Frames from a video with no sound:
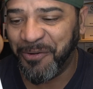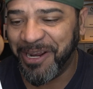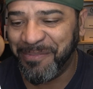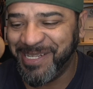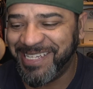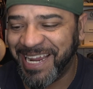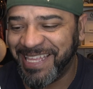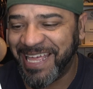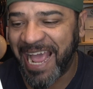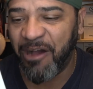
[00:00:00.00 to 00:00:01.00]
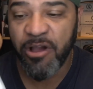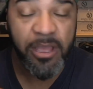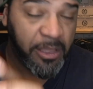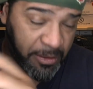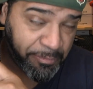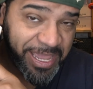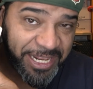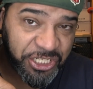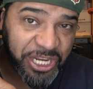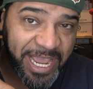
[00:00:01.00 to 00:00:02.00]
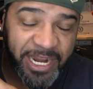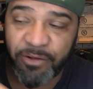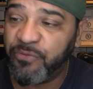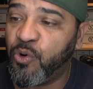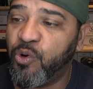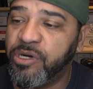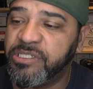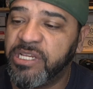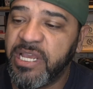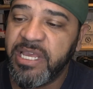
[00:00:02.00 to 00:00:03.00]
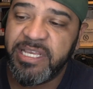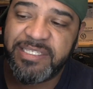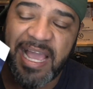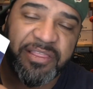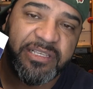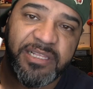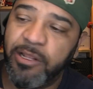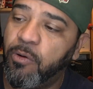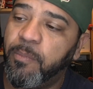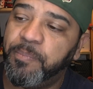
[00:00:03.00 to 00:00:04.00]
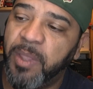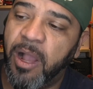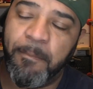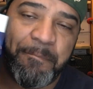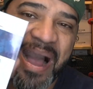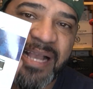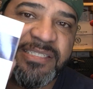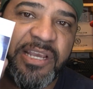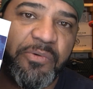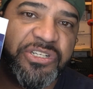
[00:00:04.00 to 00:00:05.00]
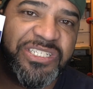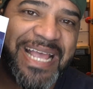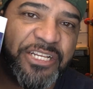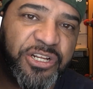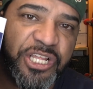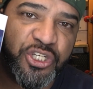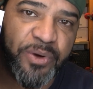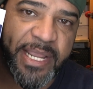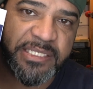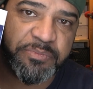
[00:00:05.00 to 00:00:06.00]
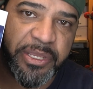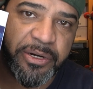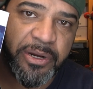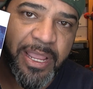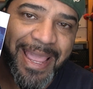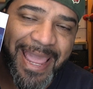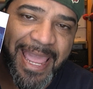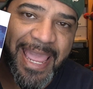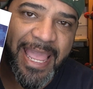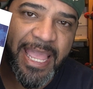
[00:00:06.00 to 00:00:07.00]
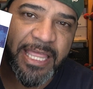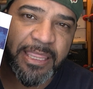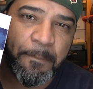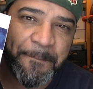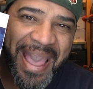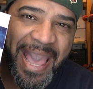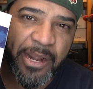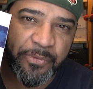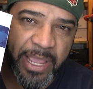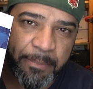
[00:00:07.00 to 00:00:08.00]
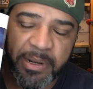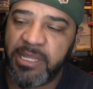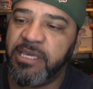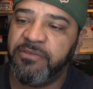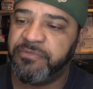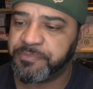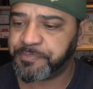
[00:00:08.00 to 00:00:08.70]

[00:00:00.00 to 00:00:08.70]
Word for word: we're gonna be checking that out. Made in China, of course. It's got this little um, box here, which is actually the transmitter and the battery, I believe.